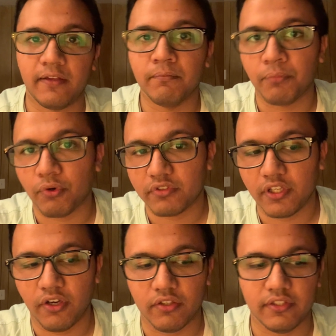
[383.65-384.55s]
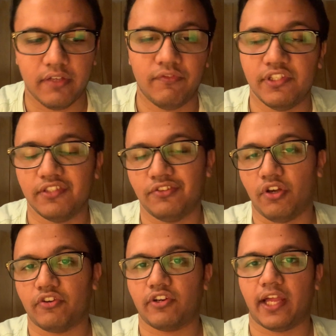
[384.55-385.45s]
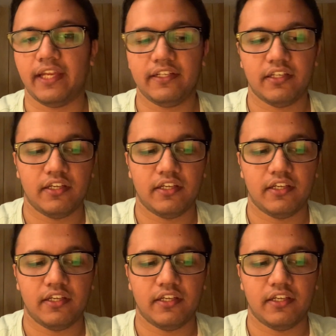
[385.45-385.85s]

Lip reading: imposing on them, which is not right.